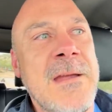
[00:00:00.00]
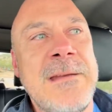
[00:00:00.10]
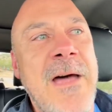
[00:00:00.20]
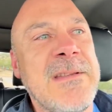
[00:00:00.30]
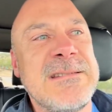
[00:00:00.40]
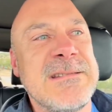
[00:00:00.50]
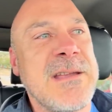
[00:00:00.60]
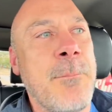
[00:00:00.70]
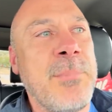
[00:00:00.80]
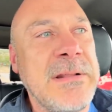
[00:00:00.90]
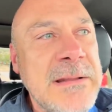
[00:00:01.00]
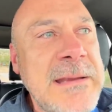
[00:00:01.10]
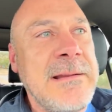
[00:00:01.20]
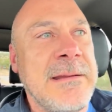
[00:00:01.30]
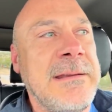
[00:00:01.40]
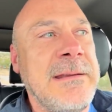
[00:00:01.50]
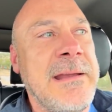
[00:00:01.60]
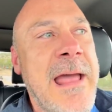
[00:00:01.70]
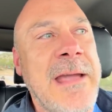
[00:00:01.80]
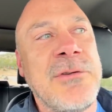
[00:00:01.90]
Now, this is completely
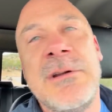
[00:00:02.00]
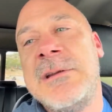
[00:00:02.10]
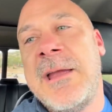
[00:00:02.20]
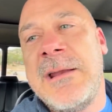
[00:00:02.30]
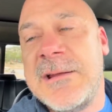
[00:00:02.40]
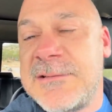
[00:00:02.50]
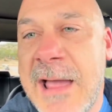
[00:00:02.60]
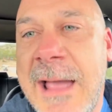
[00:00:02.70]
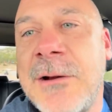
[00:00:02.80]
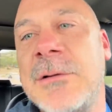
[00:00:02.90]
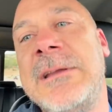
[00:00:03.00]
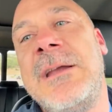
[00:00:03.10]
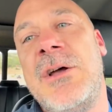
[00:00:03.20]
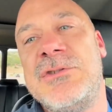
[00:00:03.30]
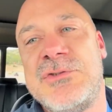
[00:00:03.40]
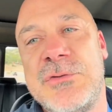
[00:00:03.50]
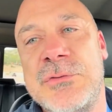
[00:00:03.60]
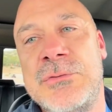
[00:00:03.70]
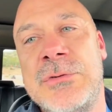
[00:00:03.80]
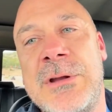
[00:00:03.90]
inaccurate and entirely
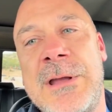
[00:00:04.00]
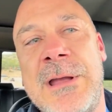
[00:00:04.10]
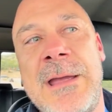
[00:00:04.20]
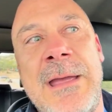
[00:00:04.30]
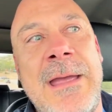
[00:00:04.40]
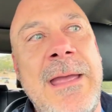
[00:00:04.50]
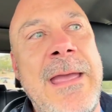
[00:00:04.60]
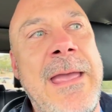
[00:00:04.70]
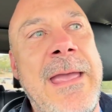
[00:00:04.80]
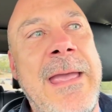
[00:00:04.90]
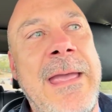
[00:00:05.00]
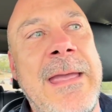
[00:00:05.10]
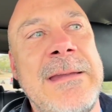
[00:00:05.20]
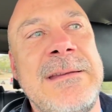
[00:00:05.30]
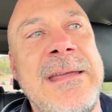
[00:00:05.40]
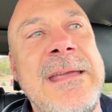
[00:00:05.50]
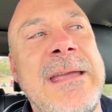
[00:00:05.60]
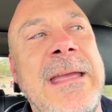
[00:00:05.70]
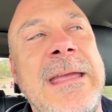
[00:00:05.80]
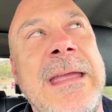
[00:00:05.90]
untrue, and he,
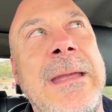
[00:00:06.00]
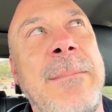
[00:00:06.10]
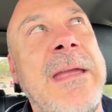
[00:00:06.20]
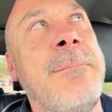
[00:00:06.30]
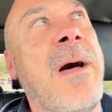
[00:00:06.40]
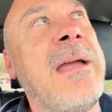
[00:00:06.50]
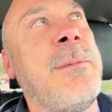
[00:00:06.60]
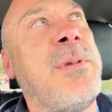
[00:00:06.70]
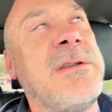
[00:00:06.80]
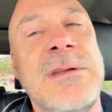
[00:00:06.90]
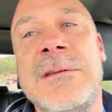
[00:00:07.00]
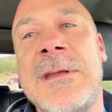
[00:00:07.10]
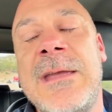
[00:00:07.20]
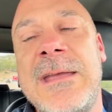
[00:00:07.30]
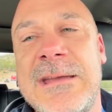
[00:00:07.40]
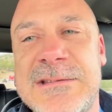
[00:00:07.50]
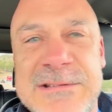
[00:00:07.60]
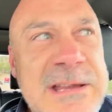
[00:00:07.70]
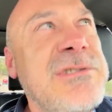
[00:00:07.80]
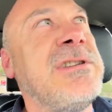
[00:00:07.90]
in my opinion,
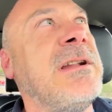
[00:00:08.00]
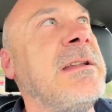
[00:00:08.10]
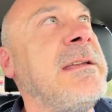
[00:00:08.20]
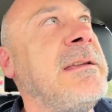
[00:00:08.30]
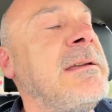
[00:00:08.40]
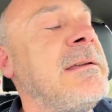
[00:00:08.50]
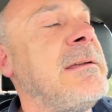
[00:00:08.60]
intentionally